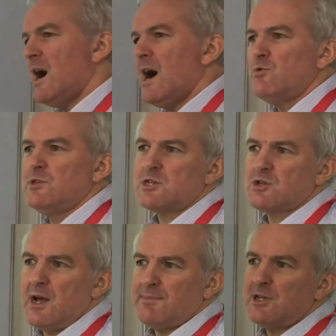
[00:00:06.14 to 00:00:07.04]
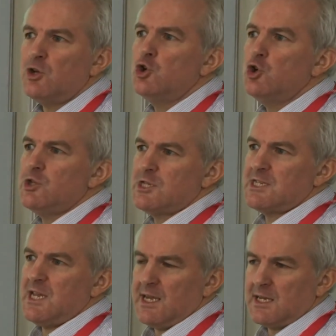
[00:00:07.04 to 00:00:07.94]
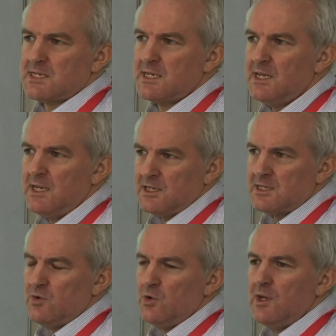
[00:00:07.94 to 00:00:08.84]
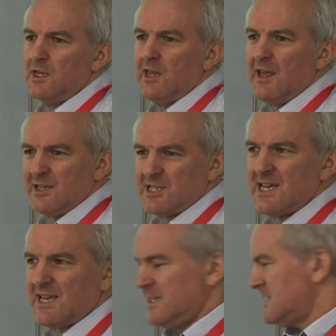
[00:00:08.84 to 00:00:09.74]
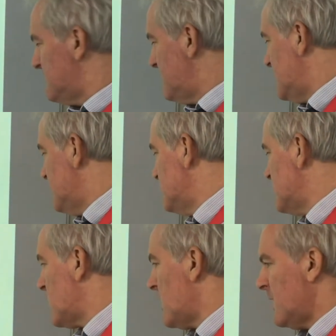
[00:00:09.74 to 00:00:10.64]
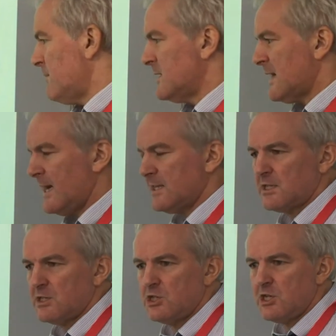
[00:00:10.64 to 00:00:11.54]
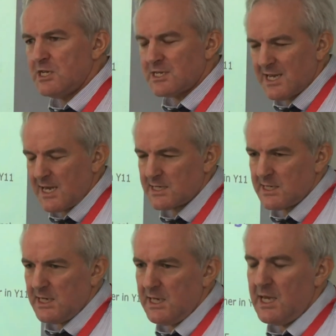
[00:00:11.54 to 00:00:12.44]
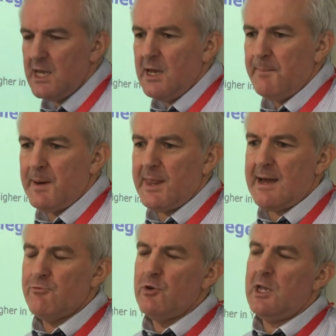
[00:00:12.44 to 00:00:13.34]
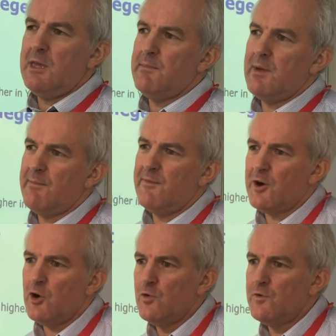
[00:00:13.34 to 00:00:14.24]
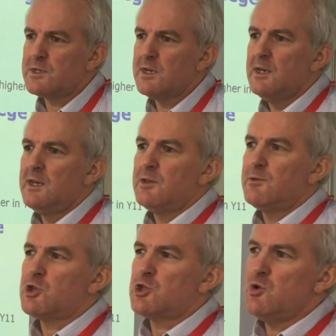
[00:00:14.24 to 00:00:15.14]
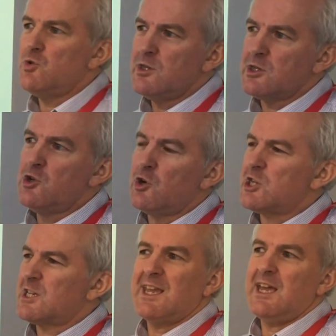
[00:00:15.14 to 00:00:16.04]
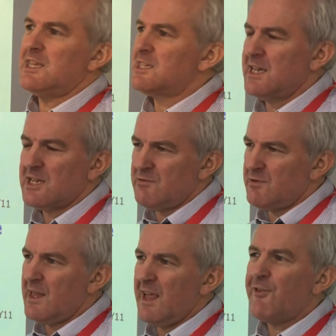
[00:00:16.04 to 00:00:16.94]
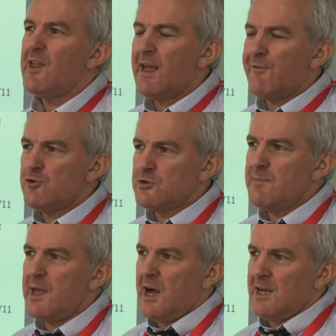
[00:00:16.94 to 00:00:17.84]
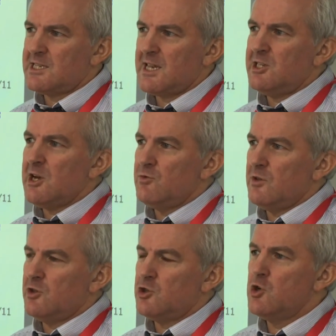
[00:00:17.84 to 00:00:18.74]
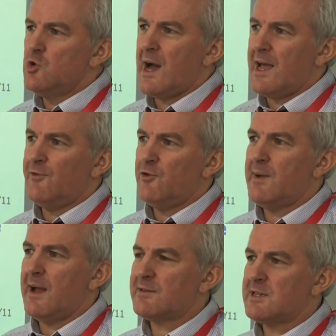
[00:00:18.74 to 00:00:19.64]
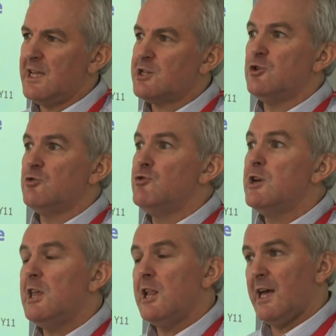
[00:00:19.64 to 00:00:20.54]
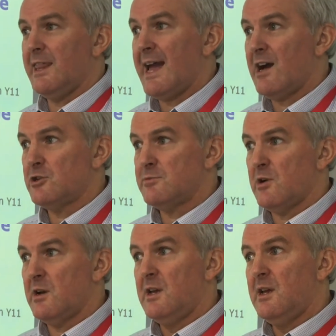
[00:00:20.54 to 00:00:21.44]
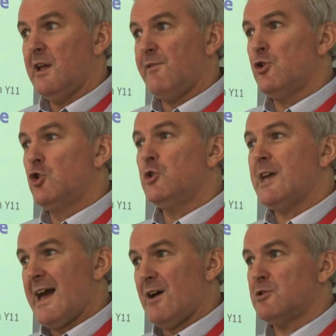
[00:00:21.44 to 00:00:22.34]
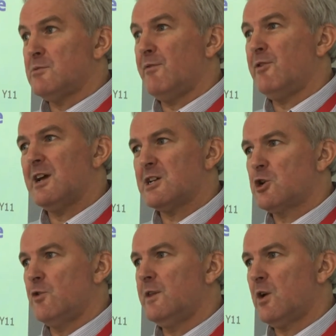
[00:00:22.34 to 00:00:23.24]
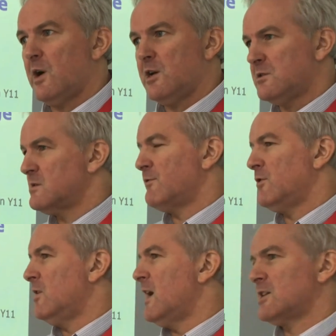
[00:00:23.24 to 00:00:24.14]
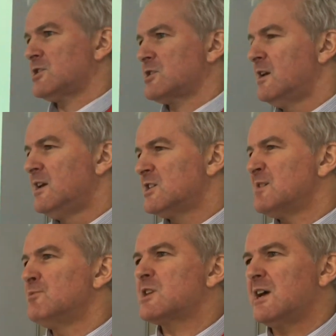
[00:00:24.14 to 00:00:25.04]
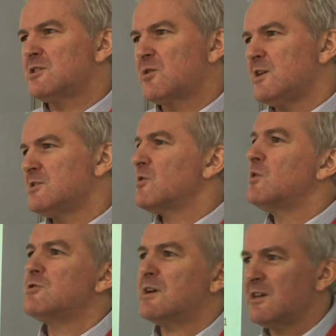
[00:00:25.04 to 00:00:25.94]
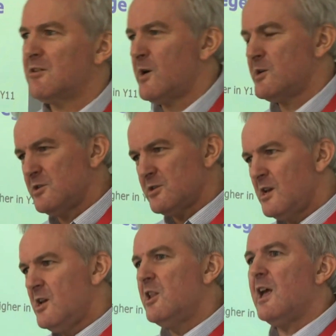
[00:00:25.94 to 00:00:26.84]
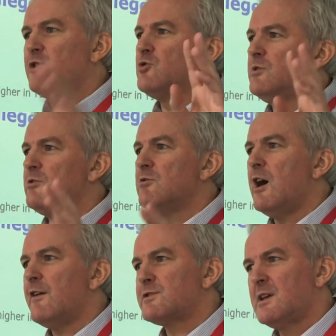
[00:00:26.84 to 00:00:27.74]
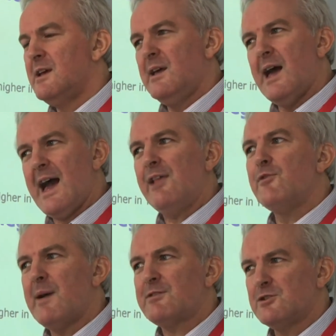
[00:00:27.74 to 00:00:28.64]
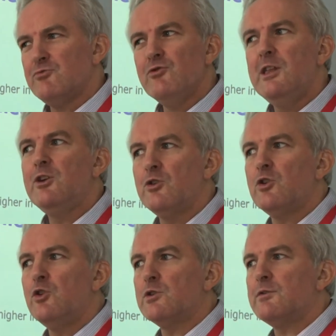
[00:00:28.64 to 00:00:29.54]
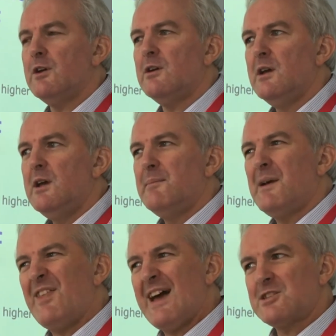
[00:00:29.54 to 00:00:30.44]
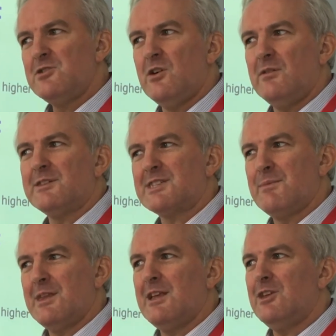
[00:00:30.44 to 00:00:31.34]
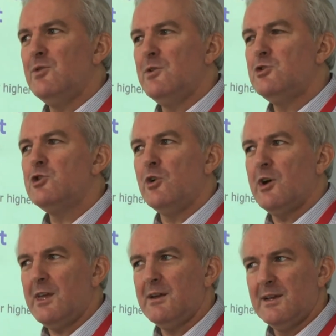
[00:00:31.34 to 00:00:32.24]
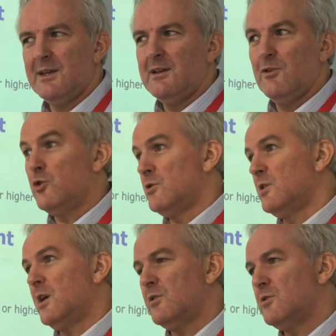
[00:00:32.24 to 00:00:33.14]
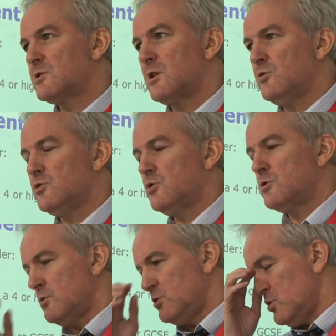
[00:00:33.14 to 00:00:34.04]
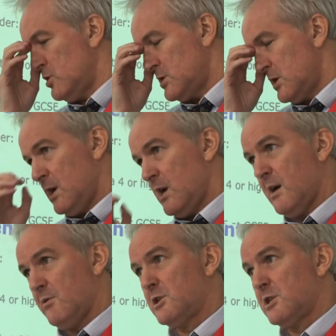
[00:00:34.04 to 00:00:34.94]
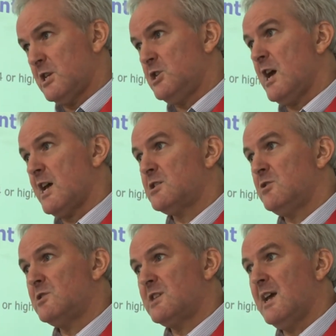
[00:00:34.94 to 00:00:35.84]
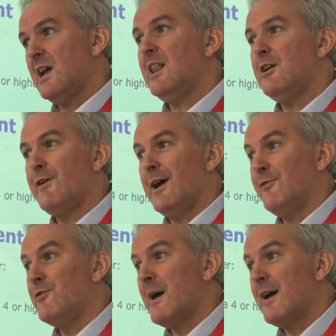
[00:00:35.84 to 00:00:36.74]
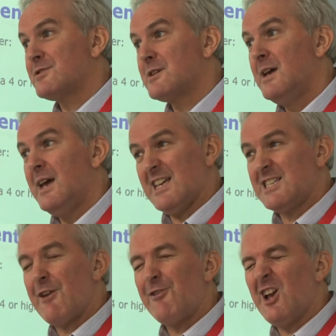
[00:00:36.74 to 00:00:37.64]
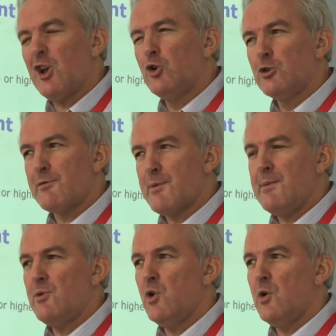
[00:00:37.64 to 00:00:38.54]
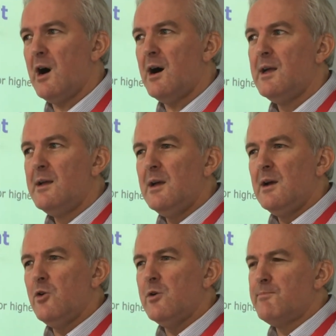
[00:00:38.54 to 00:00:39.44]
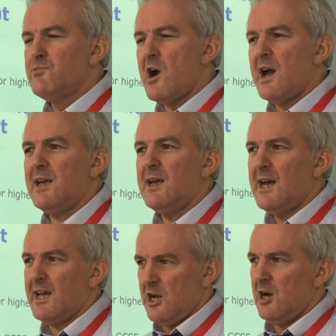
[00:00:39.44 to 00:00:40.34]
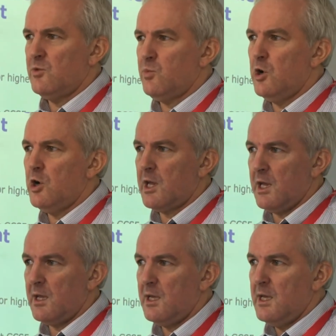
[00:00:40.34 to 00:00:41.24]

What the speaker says: I would describe as a good six. So six is the minimum requirement at GCSE, but that really involves students not just getting a six. If it was me, I'd say don't do A-level maths unless you really like the algebra. If you're good at algebra, if you like solving equations, if you like simultaneous equations, quadratic equations, you like drawing the graphs, A-level maths is a really good course for you. But if that's not something that you enjoy, or your son or daughter enjoys, I'd suggest you steer clear of A-level maths. It's definitely a course for people who are bright and hardworking.